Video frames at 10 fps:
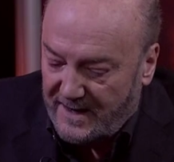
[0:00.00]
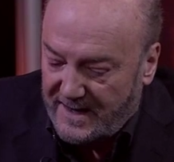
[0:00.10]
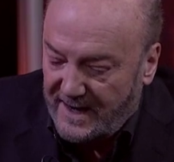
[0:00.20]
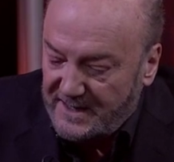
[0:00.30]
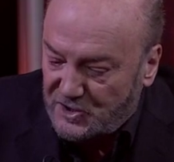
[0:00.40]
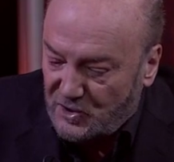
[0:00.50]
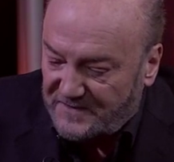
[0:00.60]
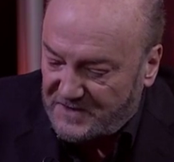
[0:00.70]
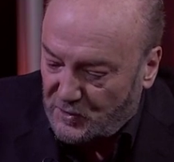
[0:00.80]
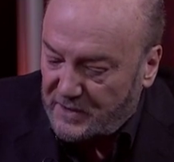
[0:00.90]
kinds of
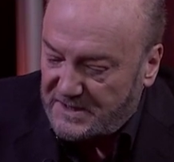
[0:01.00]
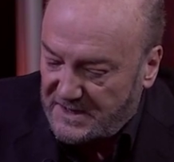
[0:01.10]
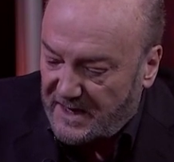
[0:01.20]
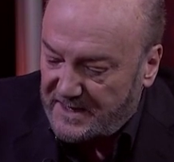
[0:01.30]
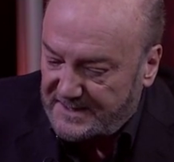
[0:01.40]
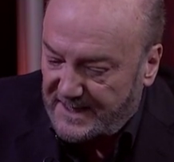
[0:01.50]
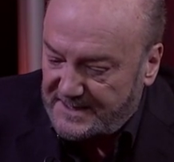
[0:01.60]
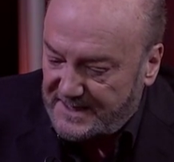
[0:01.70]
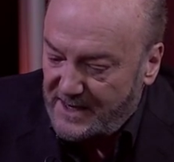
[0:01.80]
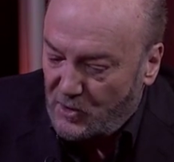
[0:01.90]
stories are, as I
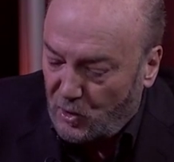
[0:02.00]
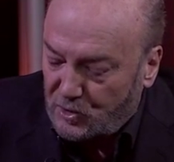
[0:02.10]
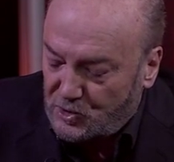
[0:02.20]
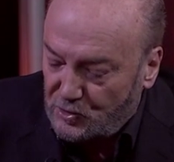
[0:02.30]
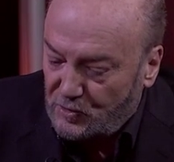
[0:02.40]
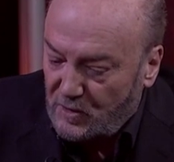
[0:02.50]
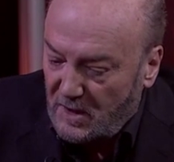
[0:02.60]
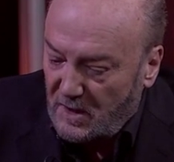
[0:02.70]
say, all too